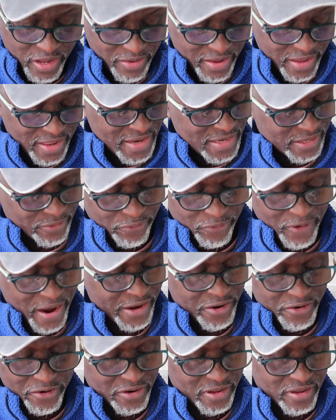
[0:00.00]
And he's a
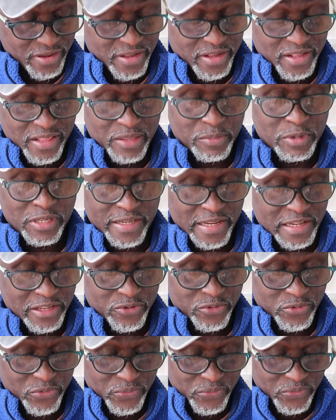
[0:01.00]
fighter, let me tell
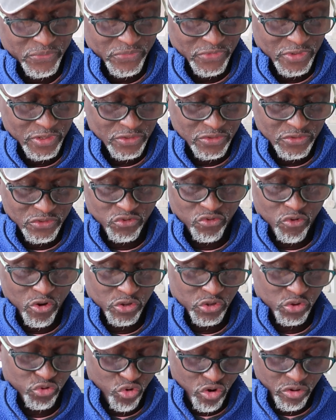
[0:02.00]
you.
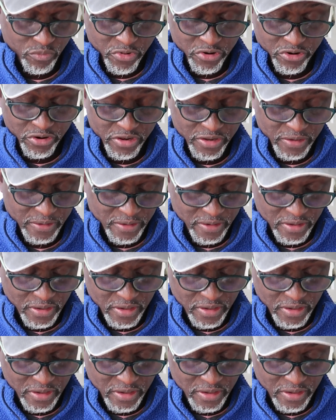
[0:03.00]
Strong bird.